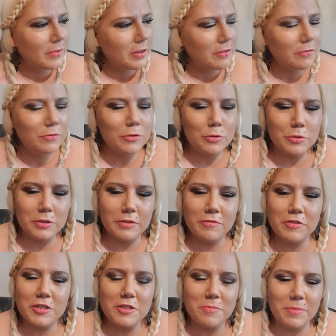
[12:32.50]
food have
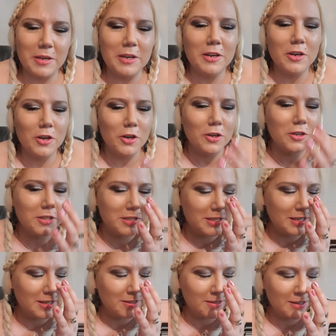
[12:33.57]
just been cooked,
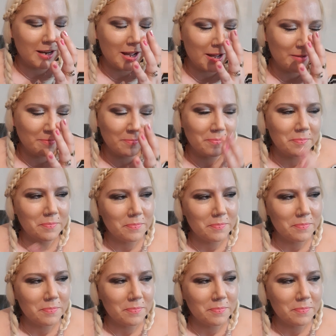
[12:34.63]
and